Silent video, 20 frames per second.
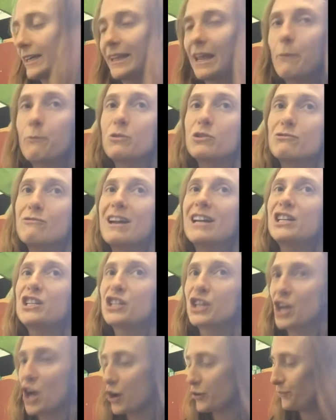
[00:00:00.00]
Glenn was ready
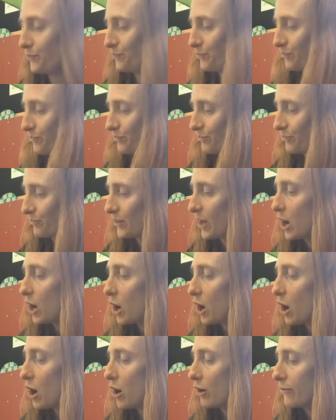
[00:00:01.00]
to go.
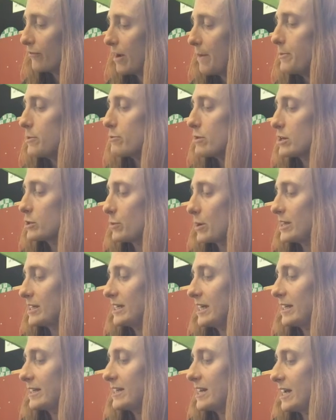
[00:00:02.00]
On February
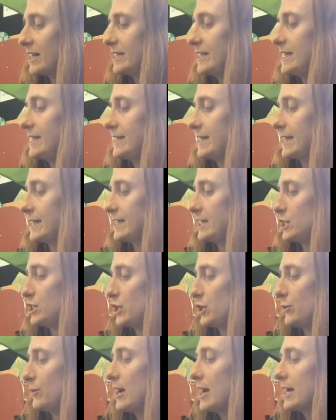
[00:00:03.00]
20th,
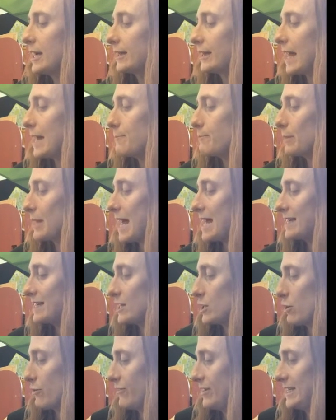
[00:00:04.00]
1962, Glenn
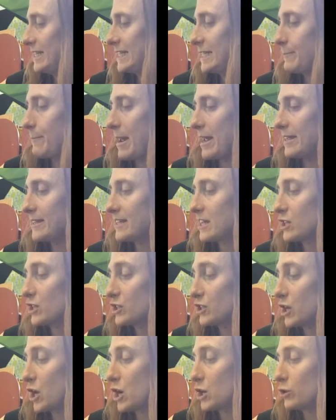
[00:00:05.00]
blasted off into space,
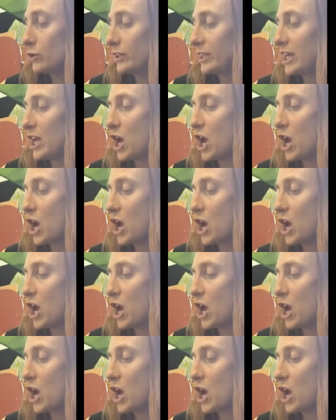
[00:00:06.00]
circled the